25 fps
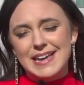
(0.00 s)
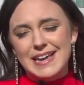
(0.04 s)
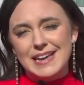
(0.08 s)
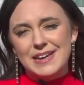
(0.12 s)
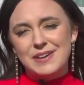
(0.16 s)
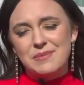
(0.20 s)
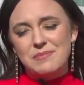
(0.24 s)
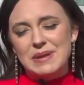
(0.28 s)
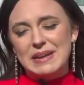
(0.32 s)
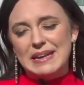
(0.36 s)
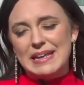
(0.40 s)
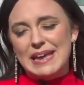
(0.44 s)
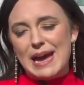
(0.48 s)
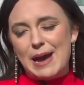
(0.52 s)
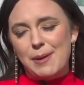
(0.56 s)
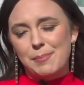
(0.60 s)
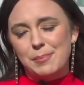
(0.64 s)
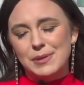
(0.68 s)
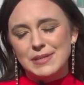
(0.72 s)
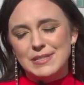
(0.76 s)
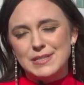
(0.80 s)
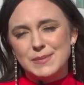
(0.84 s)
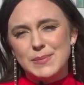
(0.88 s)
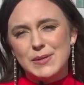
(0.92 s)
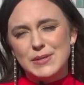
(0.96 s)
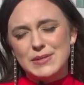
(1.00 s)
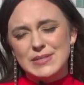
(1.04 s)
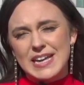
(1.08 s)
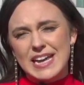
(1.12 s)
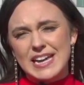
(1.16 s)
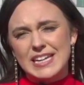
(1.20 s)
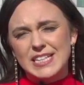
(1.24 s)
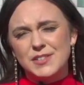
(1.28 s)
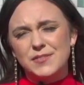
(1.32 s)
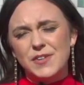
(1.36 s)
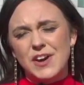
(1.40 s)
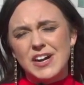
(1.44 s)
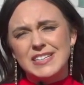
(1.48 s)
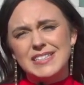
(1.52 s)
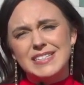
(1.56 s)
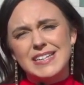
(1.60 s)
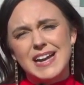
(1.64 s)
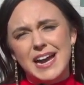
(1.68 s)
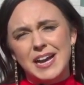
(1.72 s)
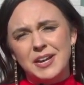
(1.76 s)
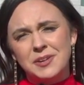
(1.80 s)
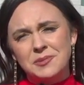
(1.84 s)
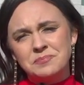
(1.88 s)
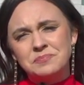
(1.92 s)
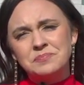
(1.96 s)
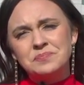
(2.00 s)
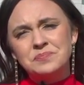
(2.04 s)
in Minneapolis. Mills Hayes, Fox 9.